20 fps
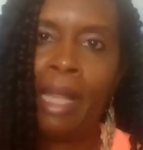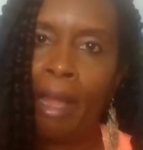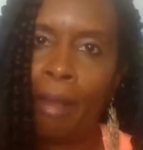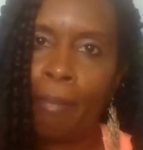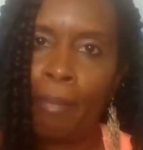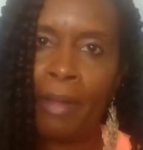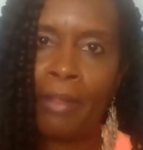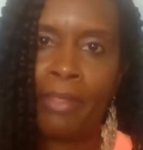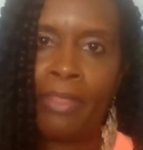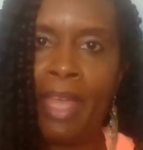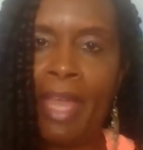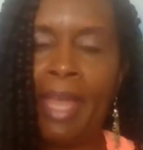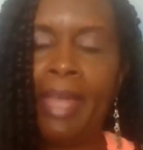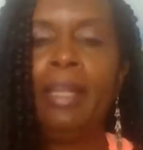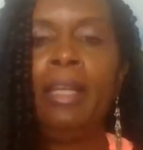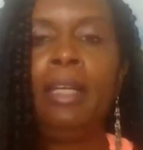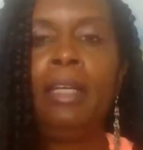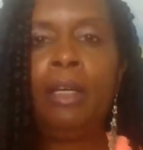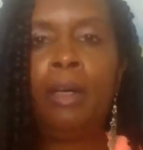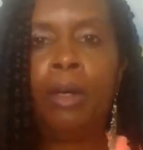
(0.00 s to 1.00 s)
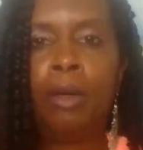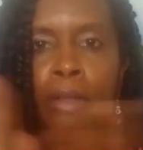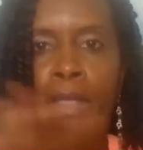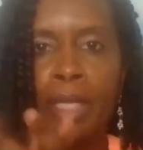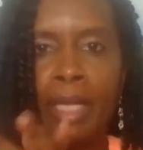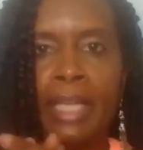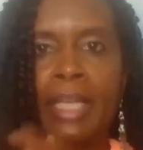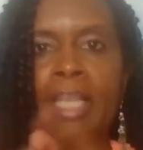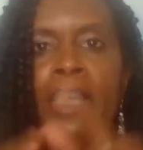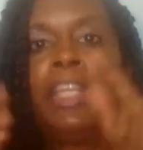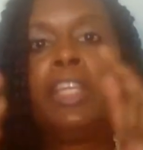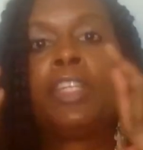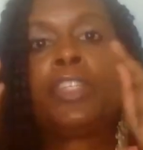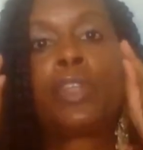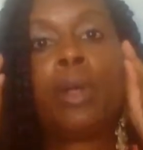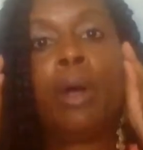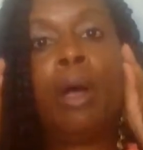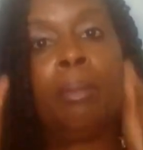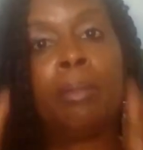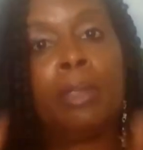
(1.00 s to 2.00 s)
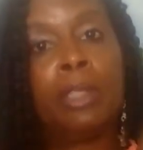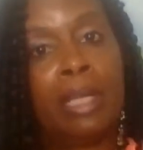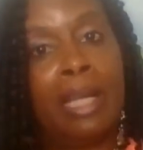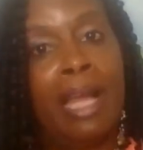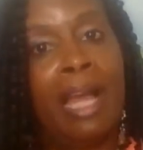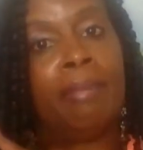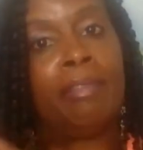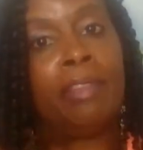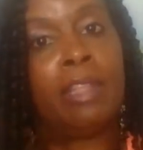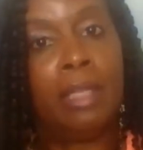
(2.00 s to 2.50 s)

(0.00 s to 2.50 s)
How about that? Okay, so I'm going to have